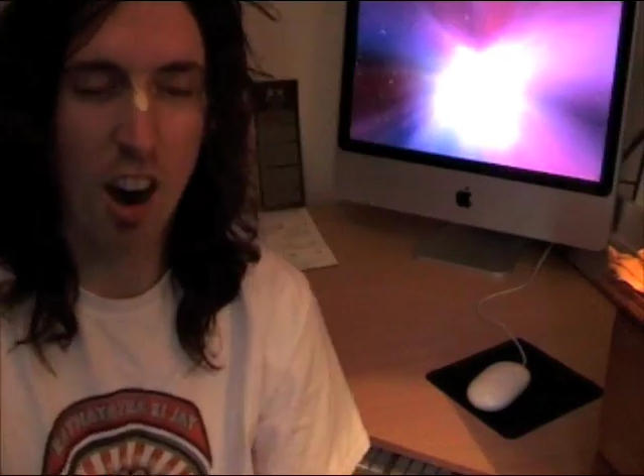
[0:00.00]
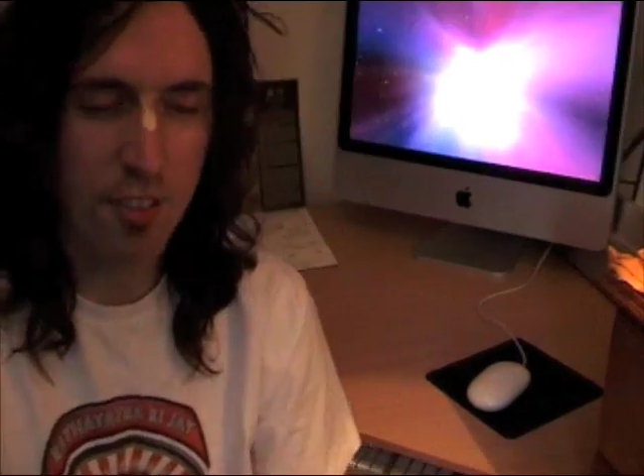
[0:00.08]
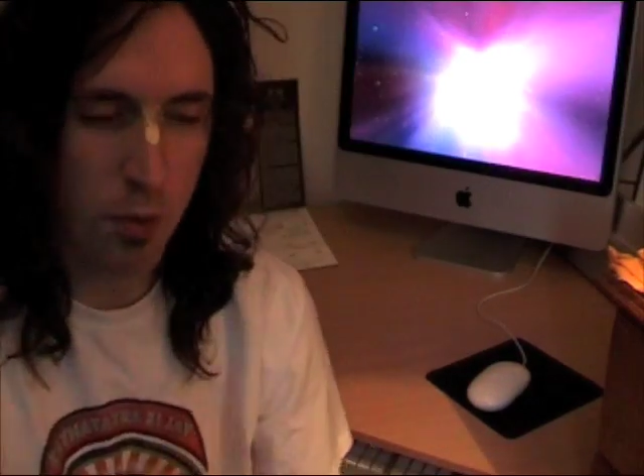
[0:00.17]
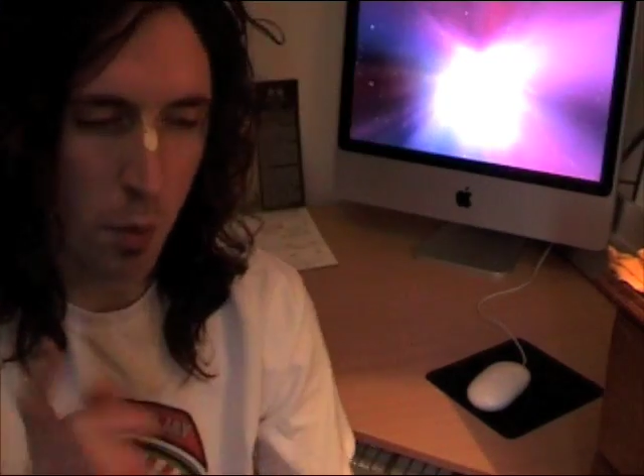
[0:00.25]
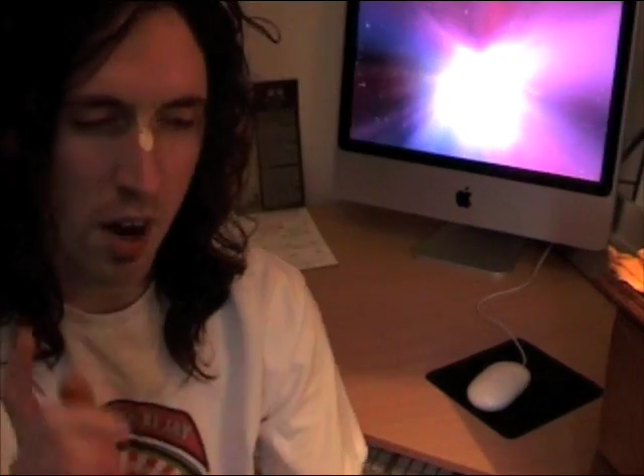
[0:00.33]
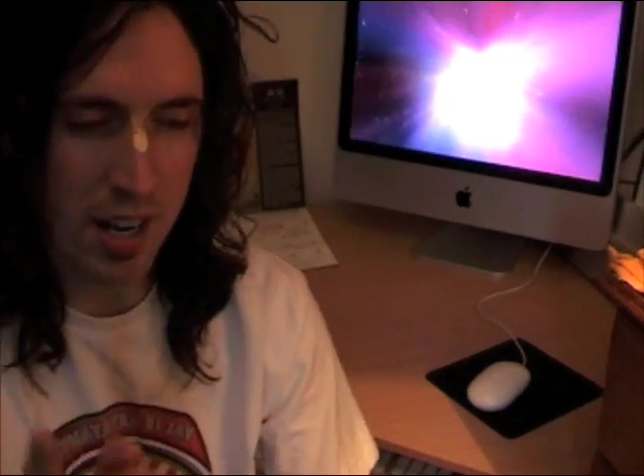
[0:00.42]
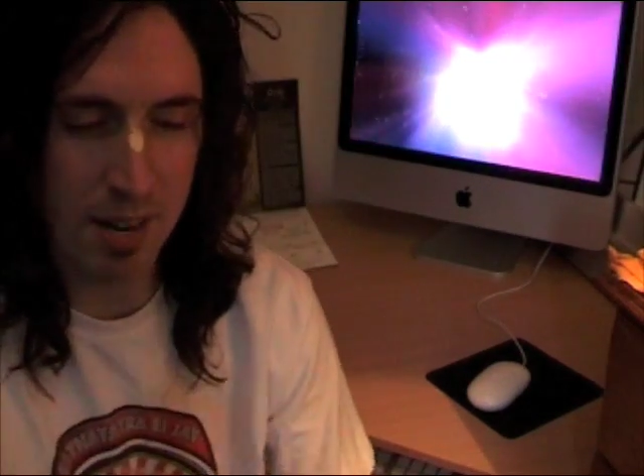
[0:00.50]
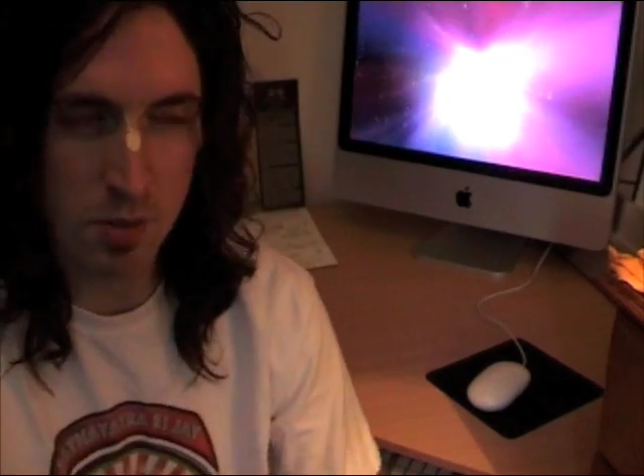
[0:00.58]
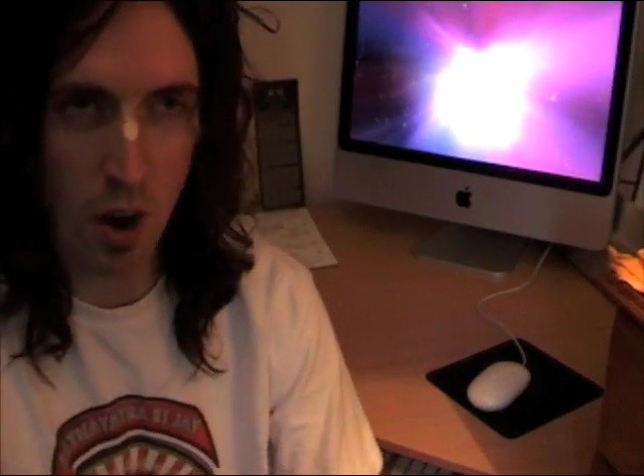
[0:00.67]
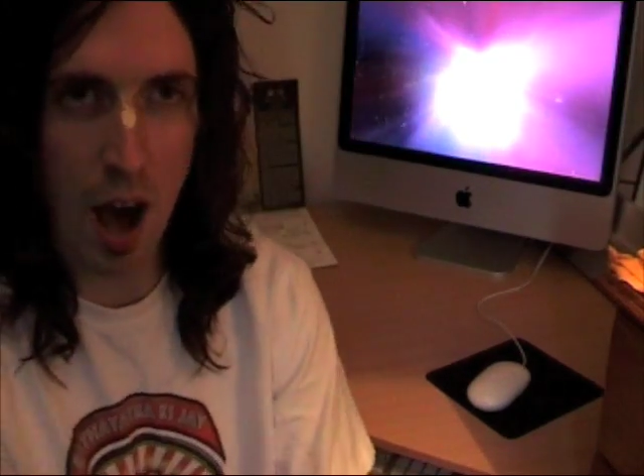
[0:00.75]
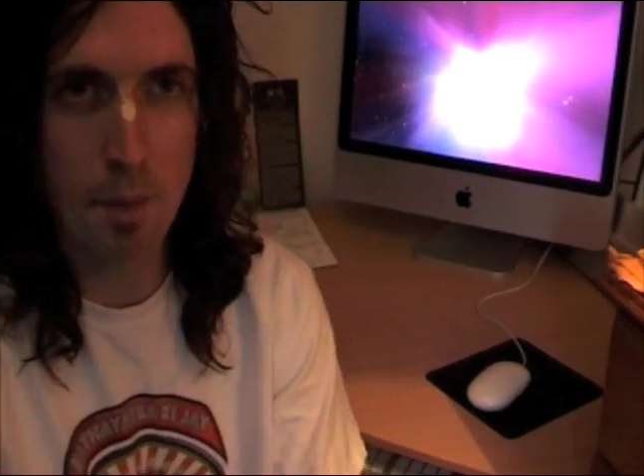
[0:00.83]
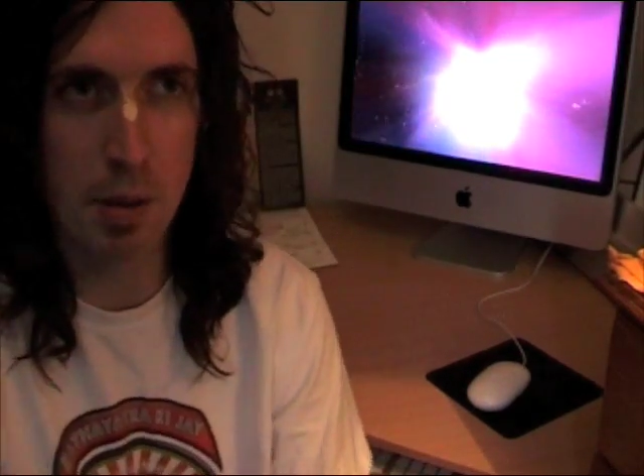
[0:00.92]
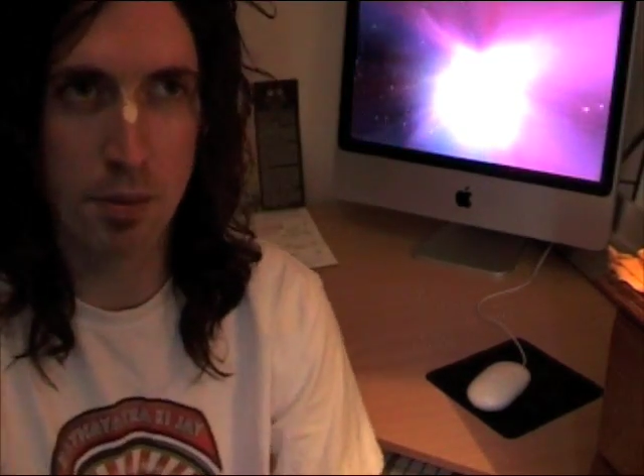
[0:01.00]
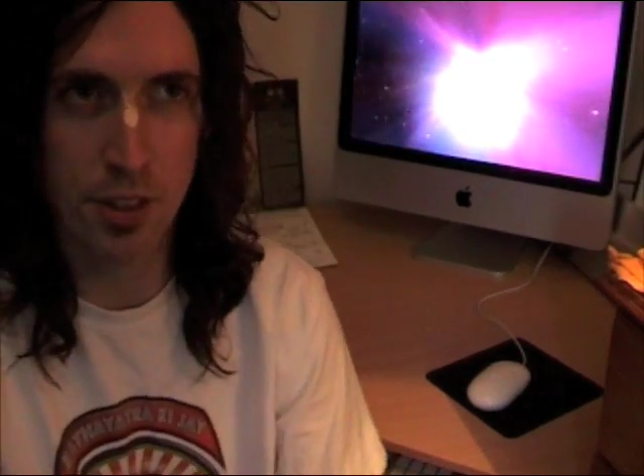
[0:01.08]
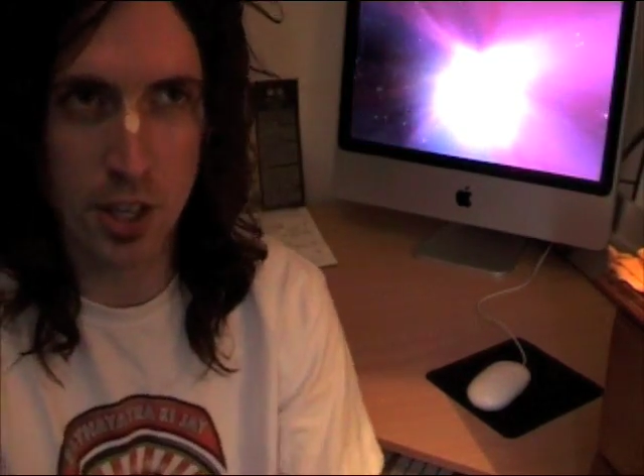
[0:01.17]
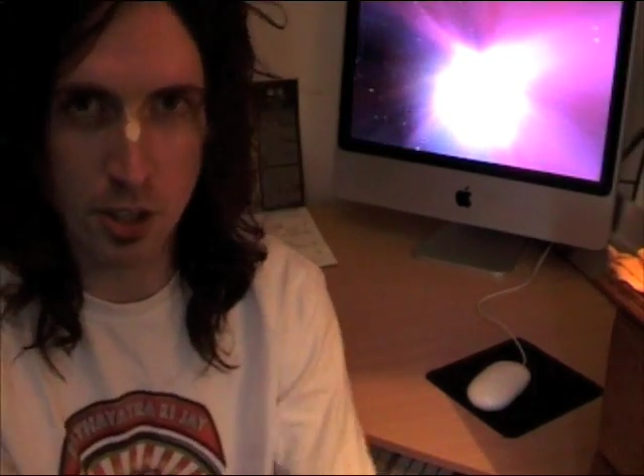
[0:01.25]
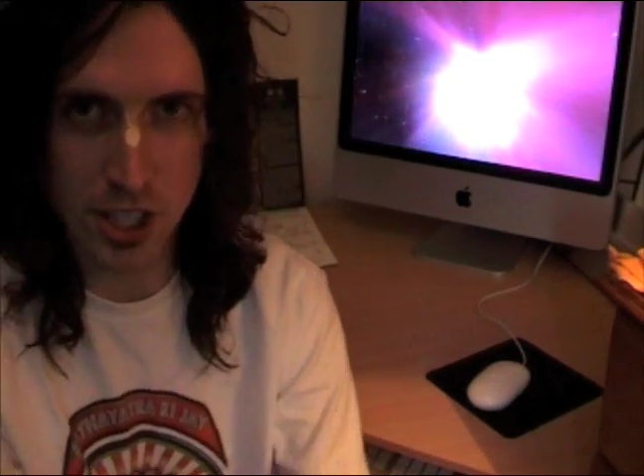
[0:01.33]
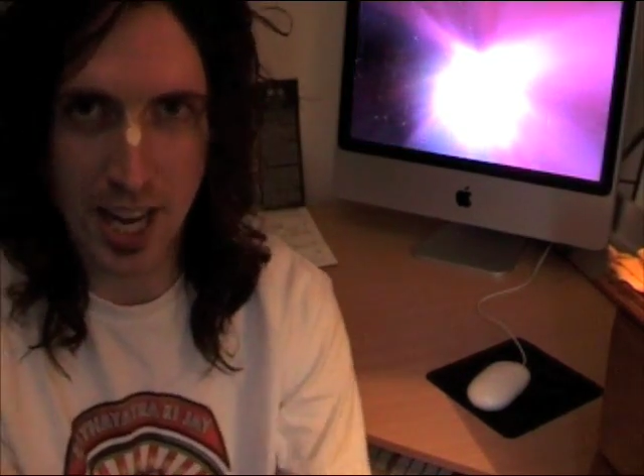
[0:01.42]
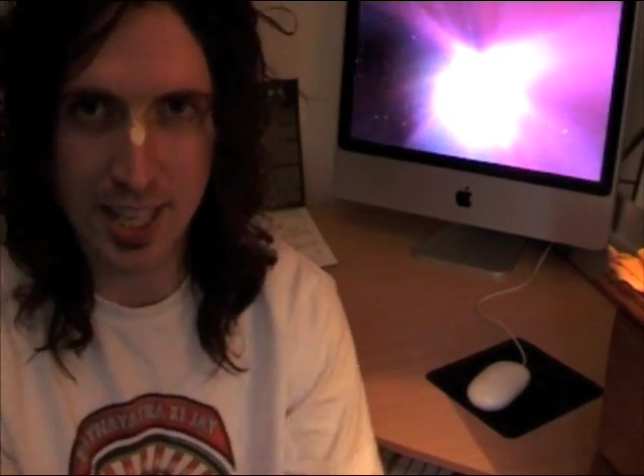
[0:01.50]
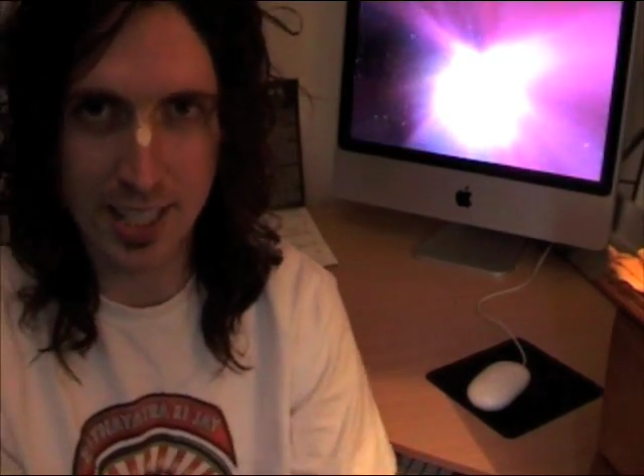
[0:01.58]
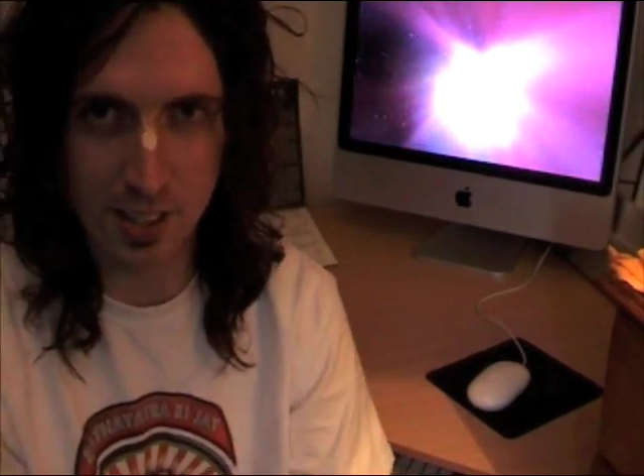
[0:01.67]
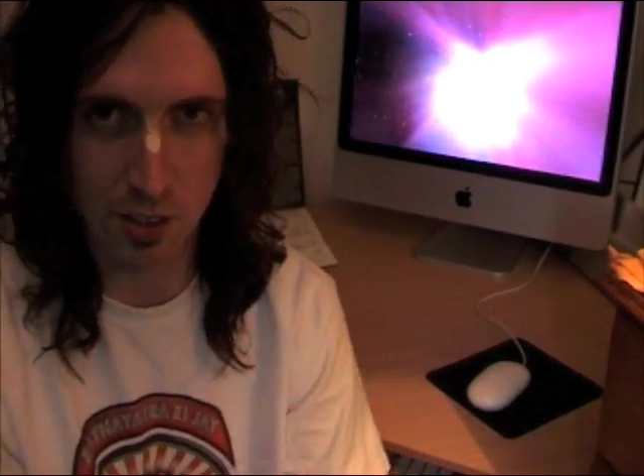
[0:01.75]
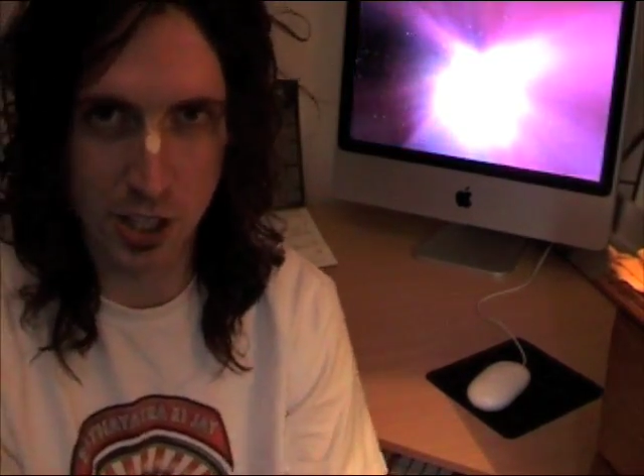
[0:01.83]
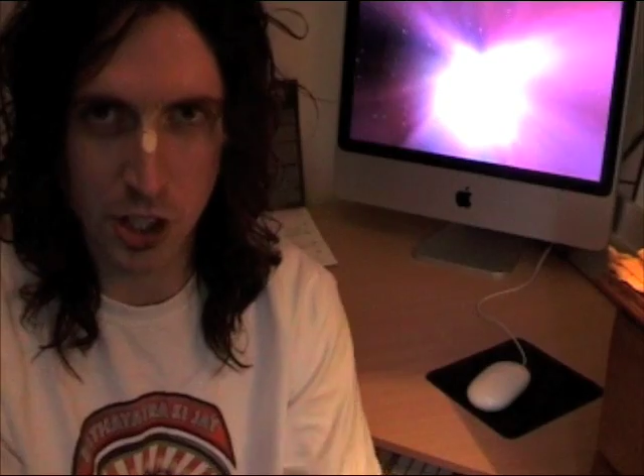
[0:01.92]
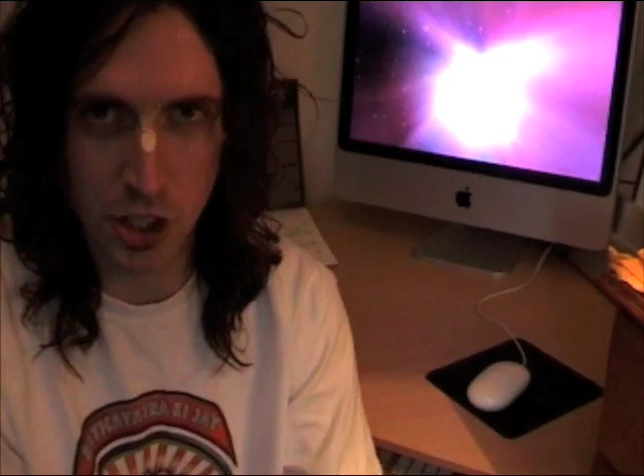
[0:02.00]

I, for one, am not happy with the new changes on